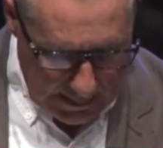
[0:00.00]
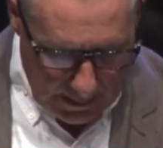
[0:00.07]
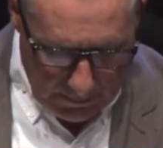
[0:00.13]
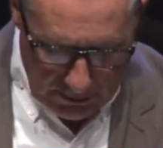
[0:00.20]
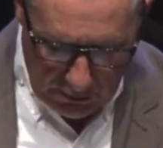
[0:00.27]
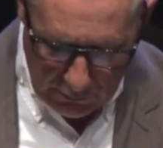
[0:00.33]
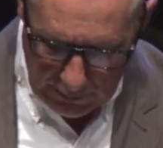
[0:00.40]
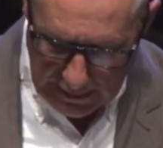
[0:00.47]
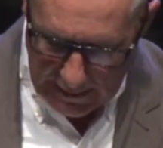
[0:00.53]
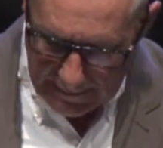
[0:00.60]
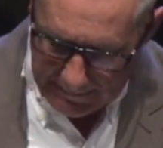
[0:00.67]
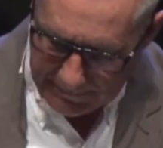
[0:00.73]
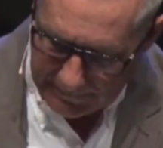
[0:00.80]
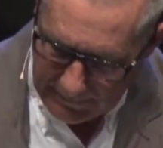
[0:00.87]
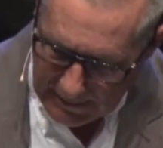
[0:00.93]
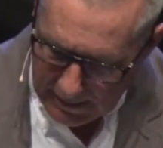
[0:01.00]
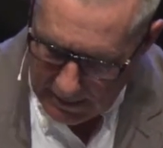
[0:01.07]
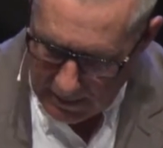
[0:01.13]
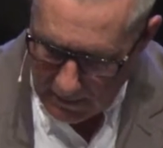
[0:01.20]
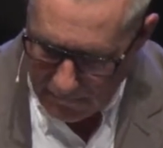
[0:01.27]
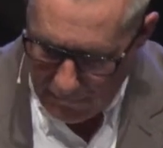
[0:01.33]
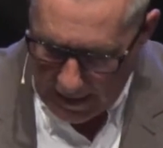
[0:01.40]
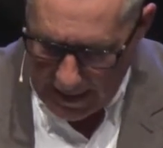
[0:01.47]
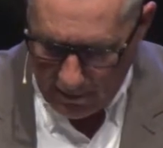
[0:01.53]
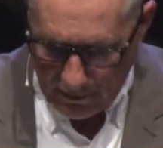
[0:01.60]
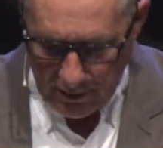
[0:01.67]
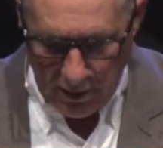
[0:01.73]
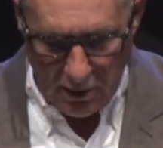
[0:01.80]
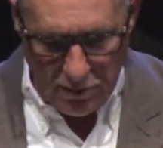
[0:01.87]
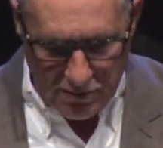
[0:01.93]
number three, the fighter
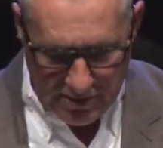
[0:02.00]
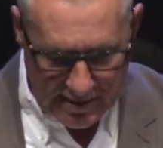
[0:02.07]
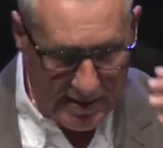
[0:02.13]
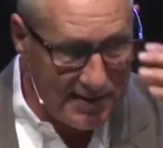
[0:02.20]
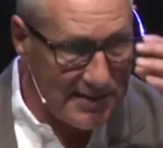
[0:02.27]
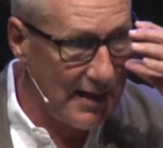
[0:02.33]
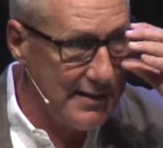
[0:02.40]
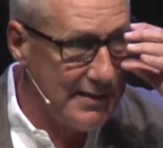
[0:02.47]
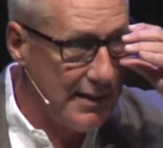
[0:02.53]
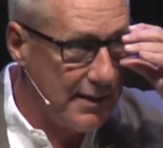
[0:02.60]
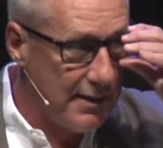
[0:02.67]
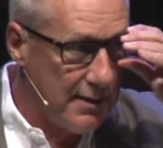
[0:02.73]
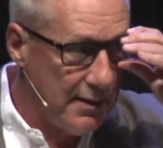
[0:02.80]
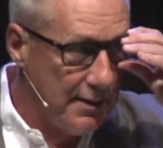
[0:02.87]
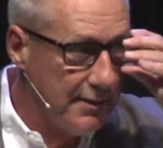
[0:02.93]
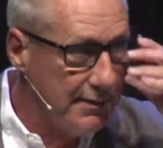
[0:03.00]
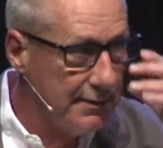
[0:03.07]
knows his identity.